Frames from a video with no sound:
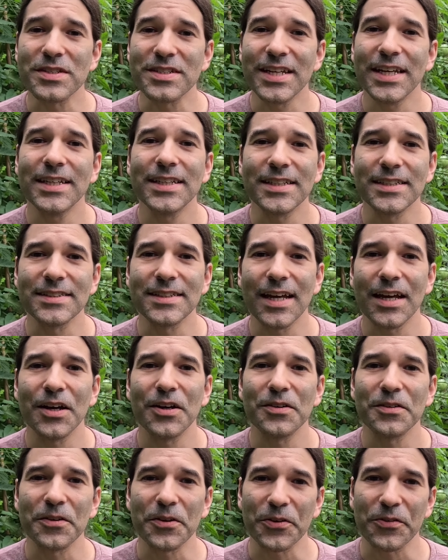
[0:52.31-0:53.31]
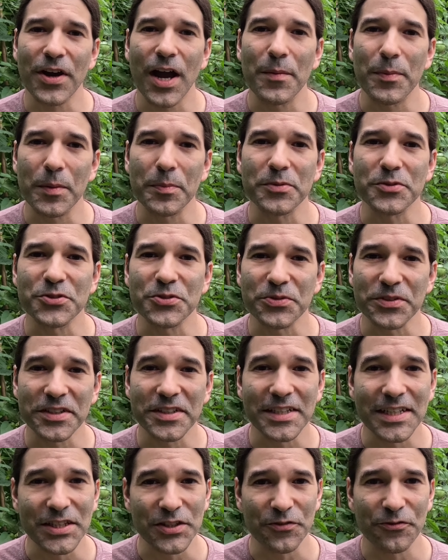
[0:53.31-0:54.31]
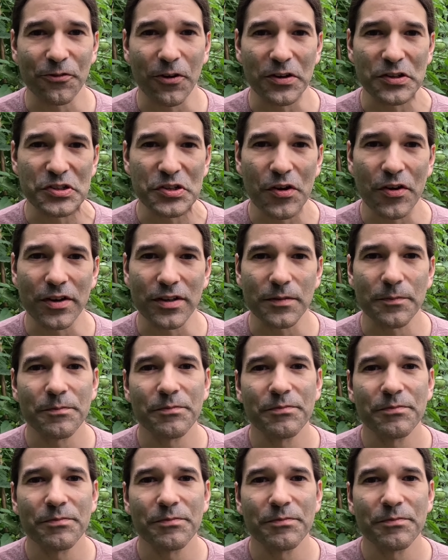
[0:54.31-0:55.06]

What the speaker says: taking down the crabapple tree in the front yard.